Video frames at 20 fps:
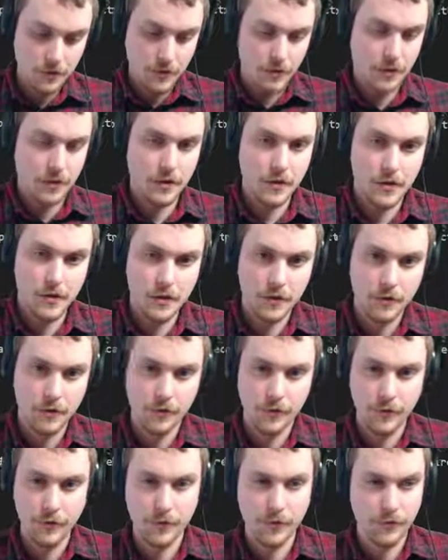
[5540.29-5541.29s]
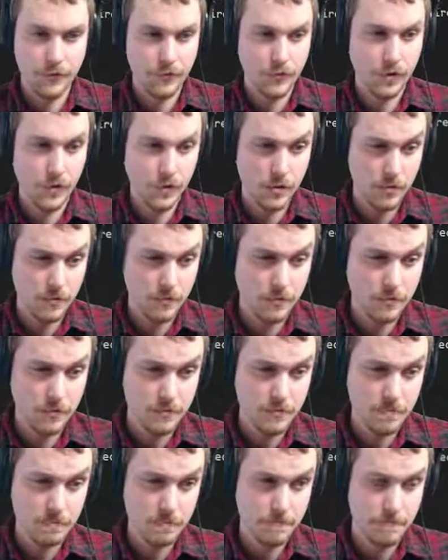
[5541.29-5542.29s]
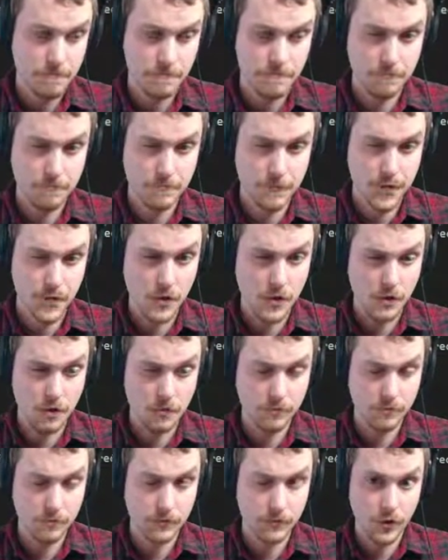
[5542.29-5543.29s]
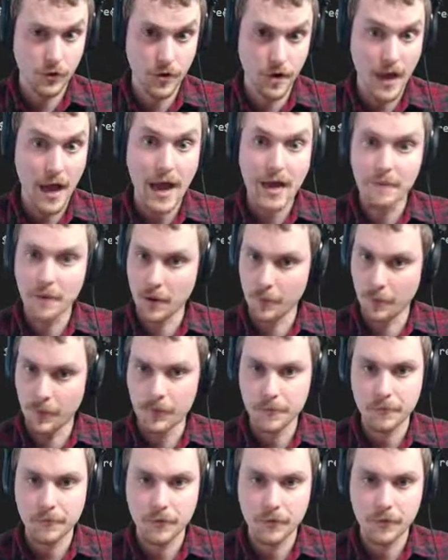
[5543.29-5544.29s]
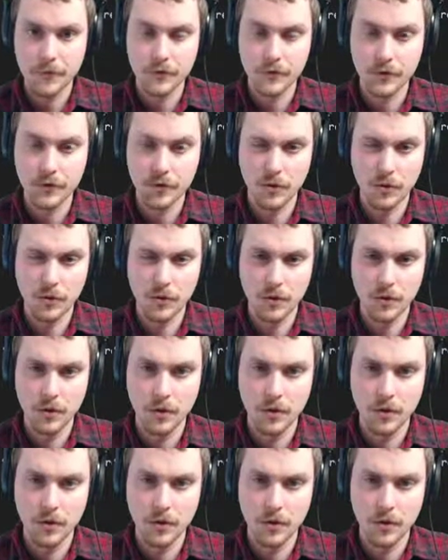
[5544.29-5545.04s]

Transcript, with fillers: uh, convert from, no, no, sorry, add member. So